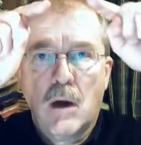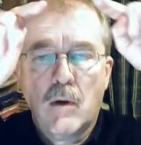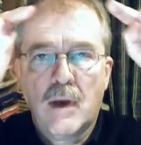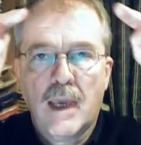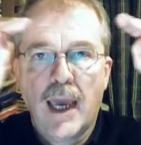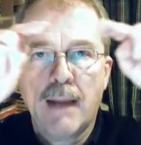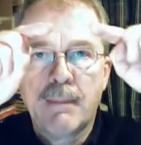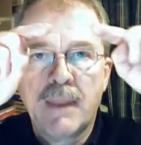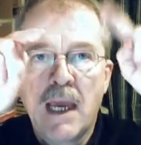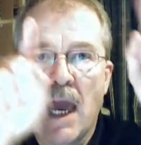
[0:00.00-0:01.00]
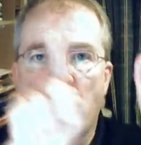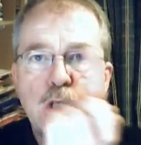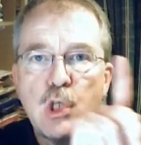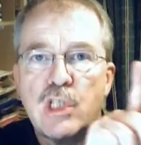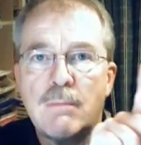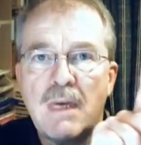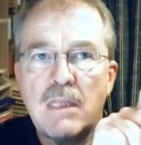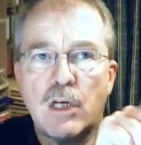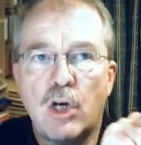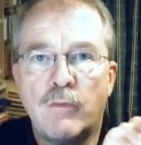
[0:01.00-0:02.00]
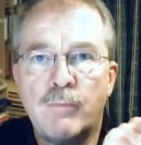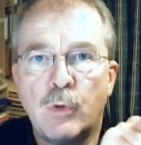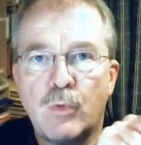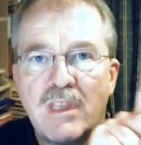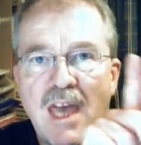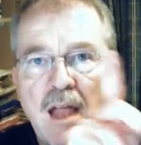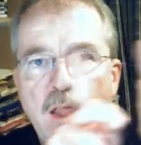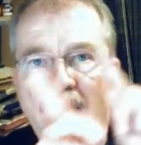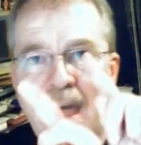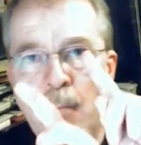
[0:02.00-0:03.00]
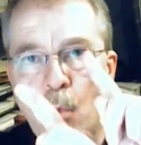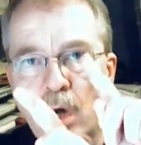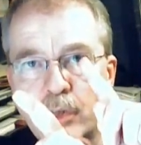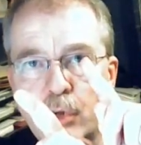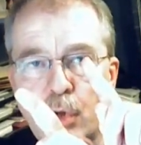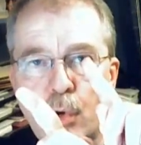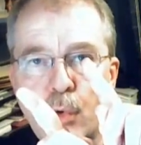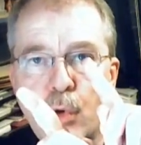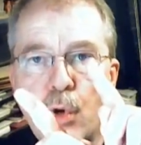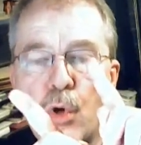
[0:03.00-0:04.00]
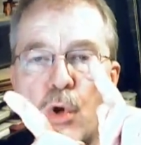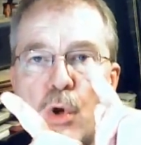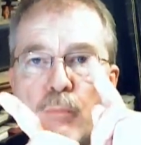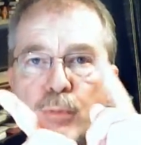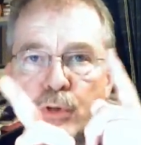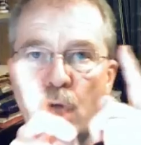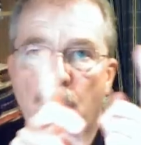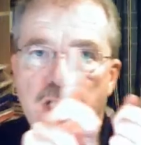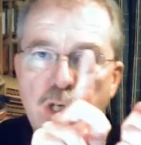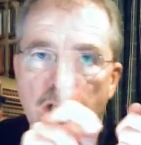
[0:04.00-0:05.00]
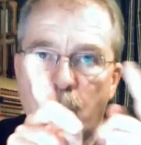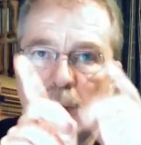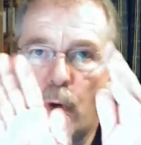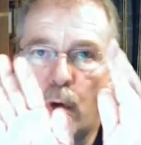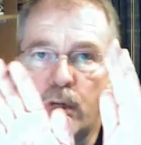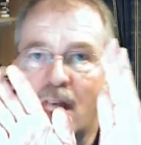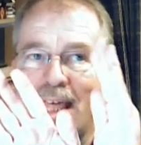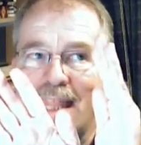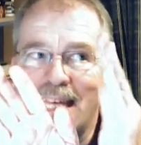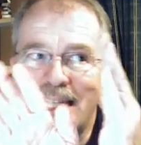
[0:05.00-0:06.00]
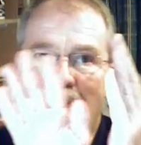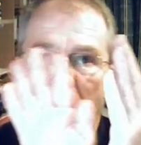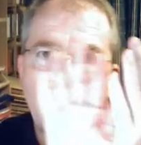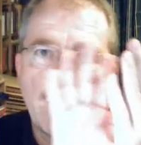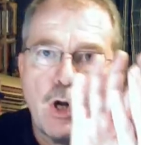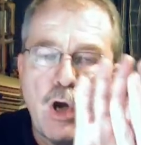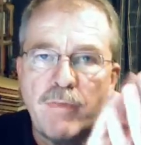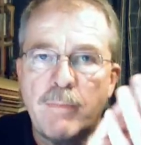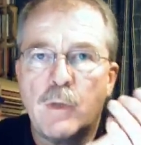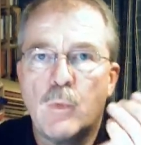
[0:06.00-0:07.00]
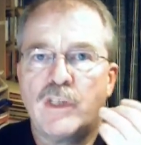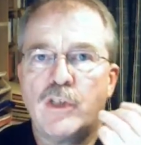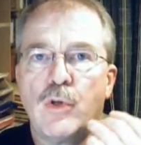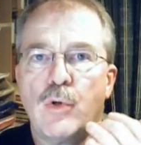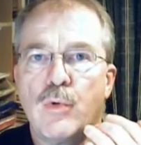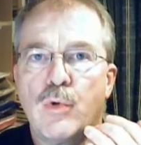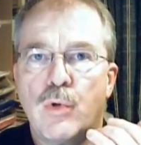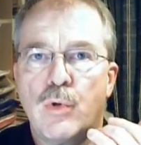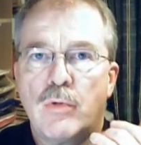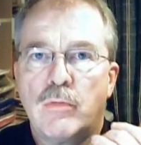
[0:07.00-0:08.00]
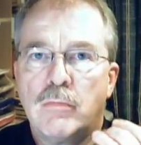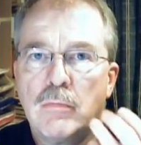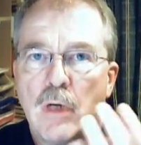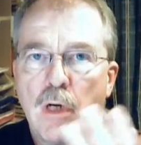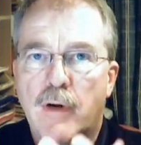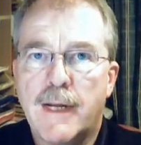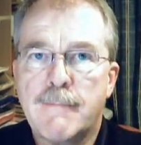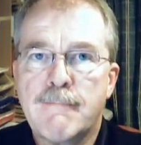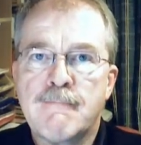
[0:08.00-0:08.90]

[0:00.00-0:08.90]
Okay, and it used to be the government would tell them what to do, but now it's the other way about. They tell the government what to do. Alright?